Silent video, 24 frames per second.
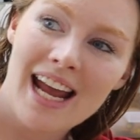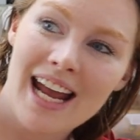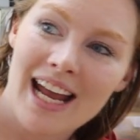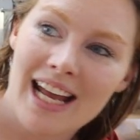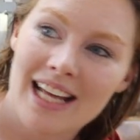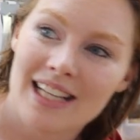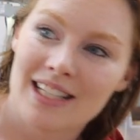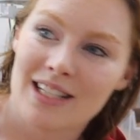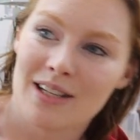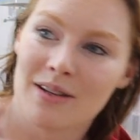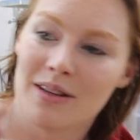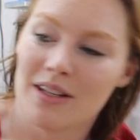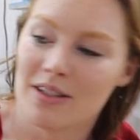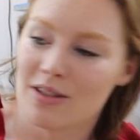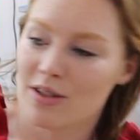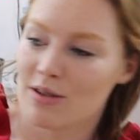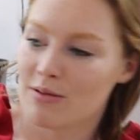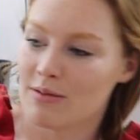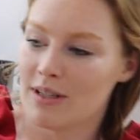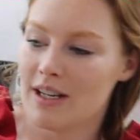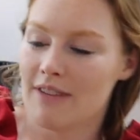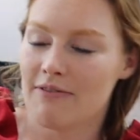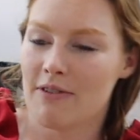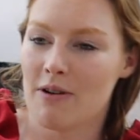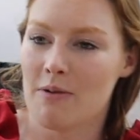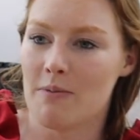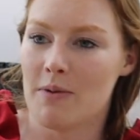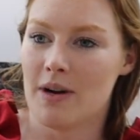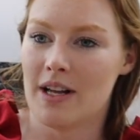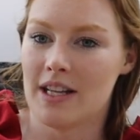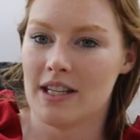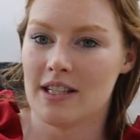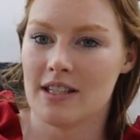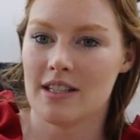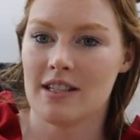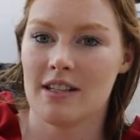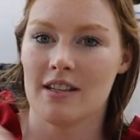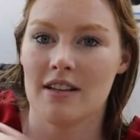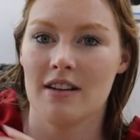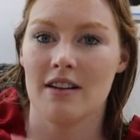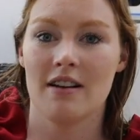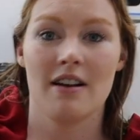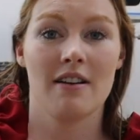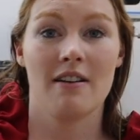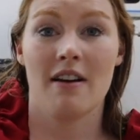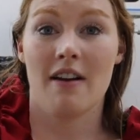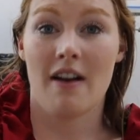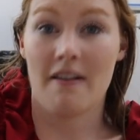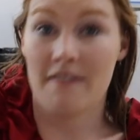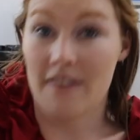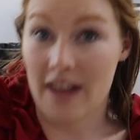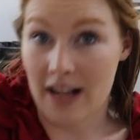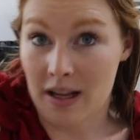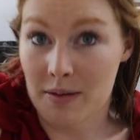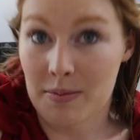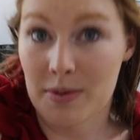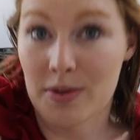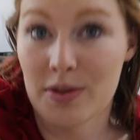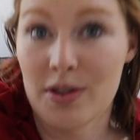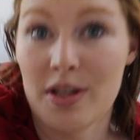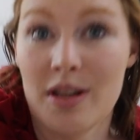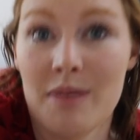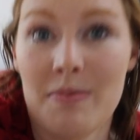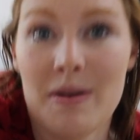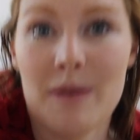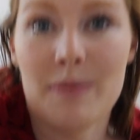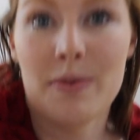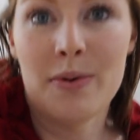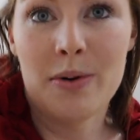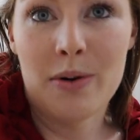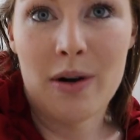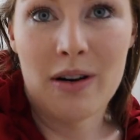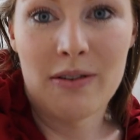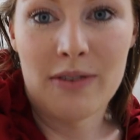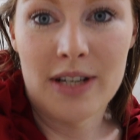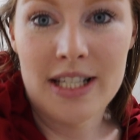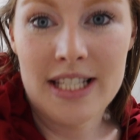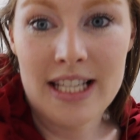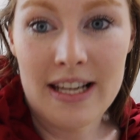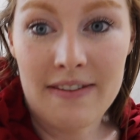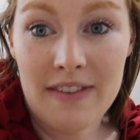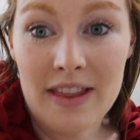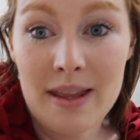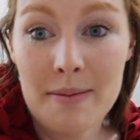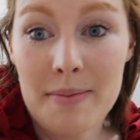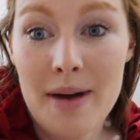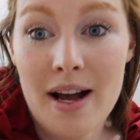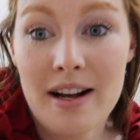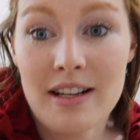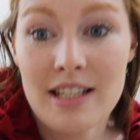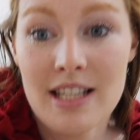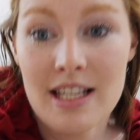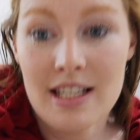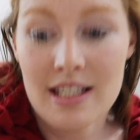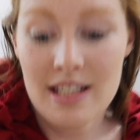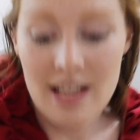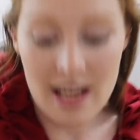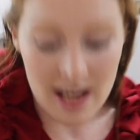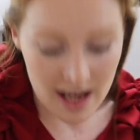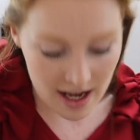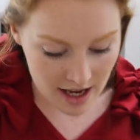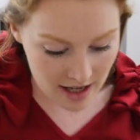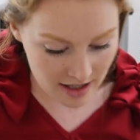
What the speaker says: And so there's three different ones available to the people who are receiving the boxes.